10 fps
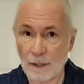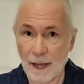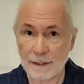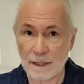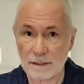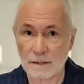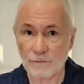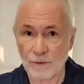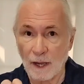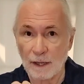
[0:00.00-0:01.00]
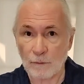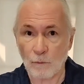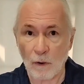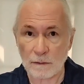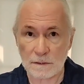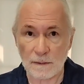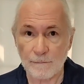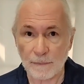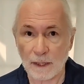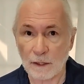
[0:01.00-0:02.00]
identify what
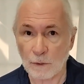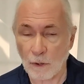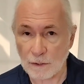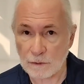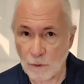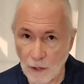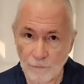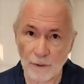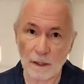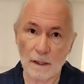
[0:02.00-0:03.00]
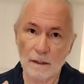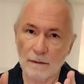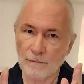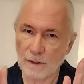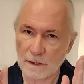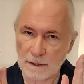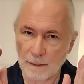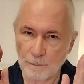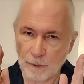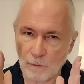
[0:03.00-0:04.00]
you want to offer, for
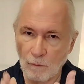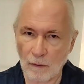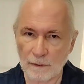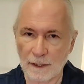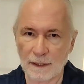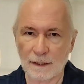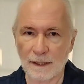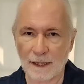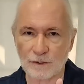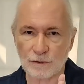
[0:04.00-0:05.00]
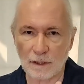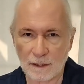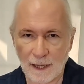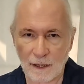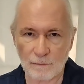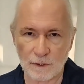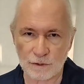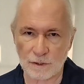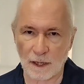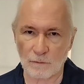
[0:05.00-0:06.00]
example, one-day connection and how
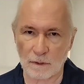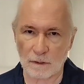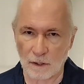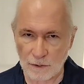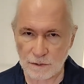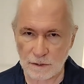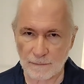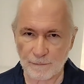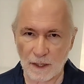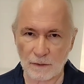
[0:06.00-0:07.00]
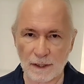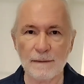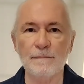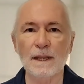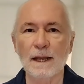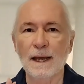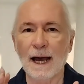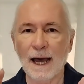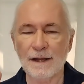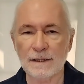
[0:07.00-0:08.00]
much that will cost, okay?
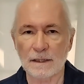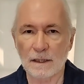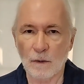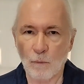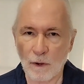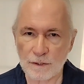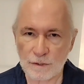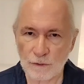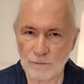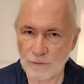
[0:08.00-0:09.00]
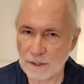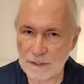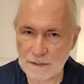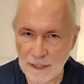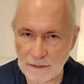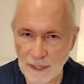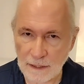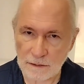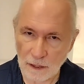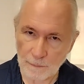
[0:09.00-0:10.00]
And once you've set
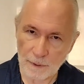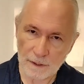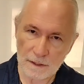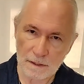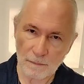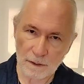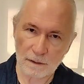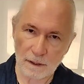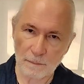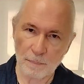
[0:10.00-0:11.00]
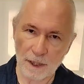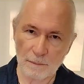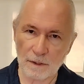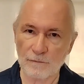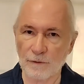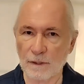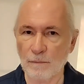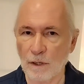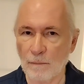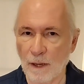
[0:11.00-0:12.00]
that up, there's a monthly payment for the
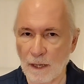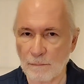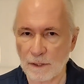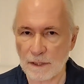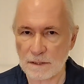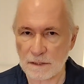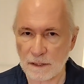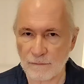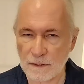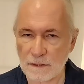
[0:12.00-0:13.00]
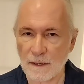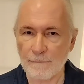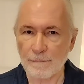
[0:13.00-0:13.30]
mobile money service,